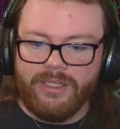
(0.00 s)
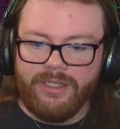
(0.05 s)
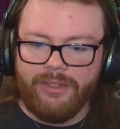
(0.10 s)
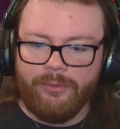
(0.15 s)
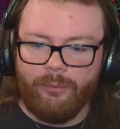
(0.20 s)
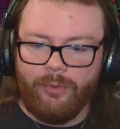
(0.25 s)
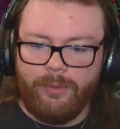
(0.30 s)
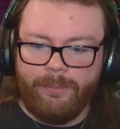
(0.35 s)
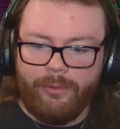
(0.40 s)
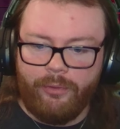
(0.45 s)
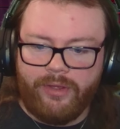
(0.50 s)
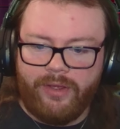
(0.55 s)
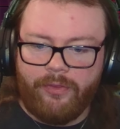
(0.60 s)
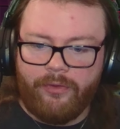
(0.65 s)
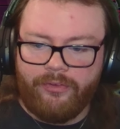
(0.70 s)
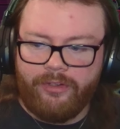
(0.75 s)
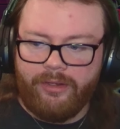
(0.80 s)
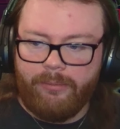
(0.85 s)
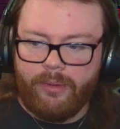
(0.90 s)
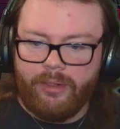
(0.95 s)
we both got the
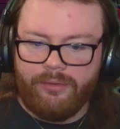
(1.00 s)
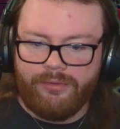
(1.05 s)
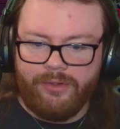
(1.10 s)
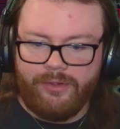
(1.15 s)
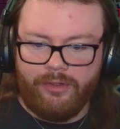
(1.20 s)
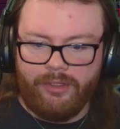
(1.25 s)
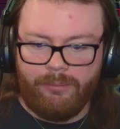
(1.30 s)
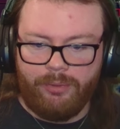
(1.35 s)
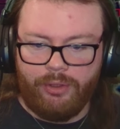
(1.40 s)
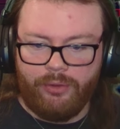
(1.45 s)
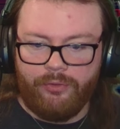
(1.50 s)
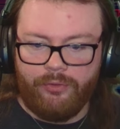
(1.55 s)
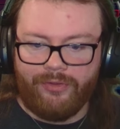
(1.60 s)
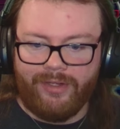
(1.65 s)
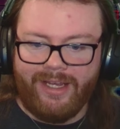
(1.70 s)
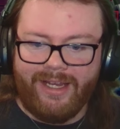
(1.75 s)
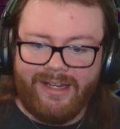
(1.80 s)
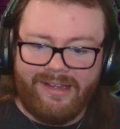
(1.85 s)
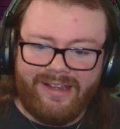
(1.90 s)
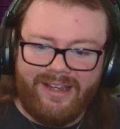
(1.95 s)
same amount of killing blows.
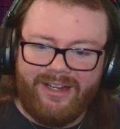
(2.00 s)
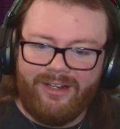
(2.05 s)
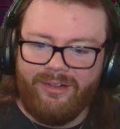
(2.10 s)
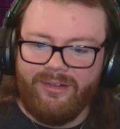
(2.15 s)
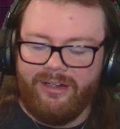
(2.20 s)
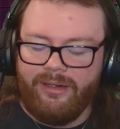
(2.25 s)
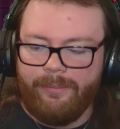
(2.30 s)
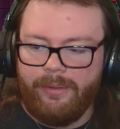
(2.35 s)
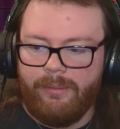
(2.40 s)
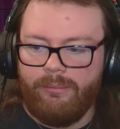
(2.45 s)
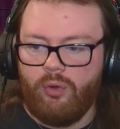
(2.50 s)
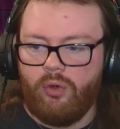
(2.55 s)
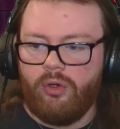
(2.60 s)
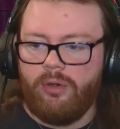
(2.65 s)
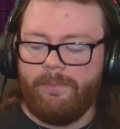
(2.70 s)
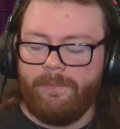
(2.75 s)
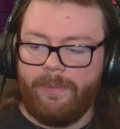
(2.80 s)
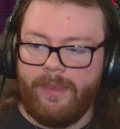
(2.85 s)
I died a little bit more,